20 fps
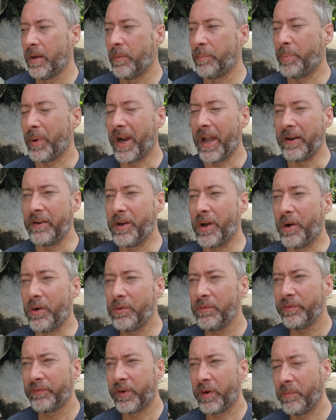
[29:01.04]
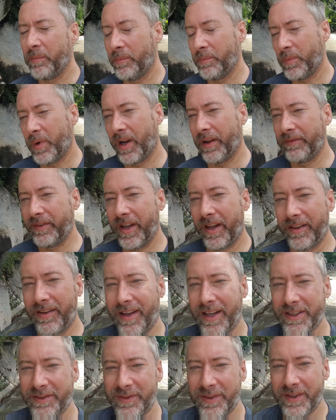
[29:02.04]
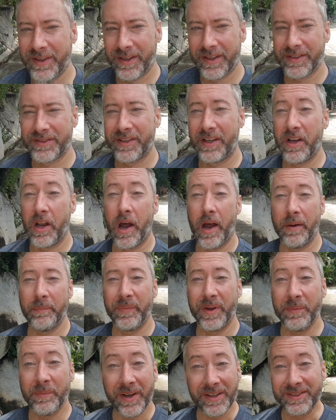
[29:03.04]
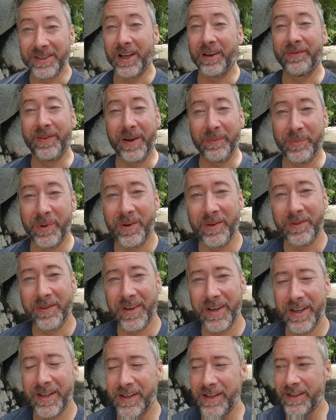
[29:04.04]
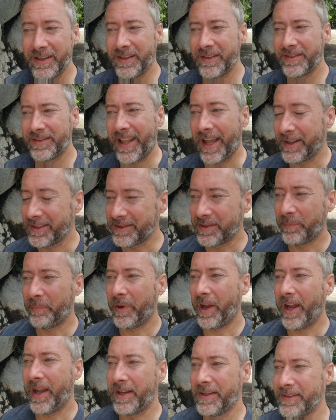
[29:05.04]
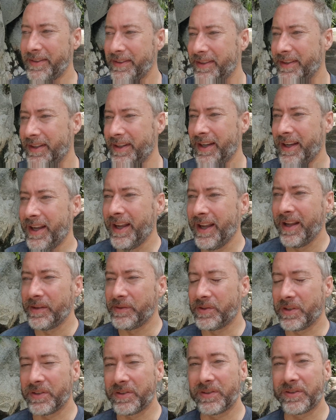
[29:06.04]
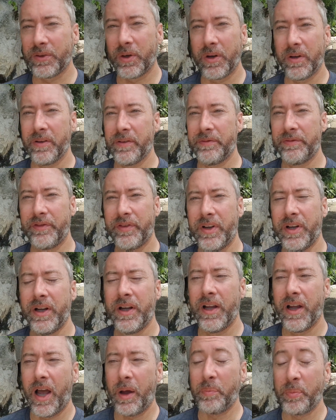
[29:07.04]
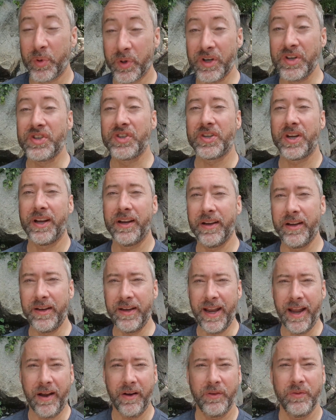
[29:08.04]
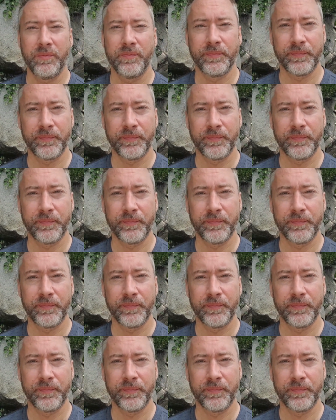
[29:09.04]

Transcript: But I know from what I've done the last few years to not beat myself up over it. That's the past. Just sort of appreciate it now.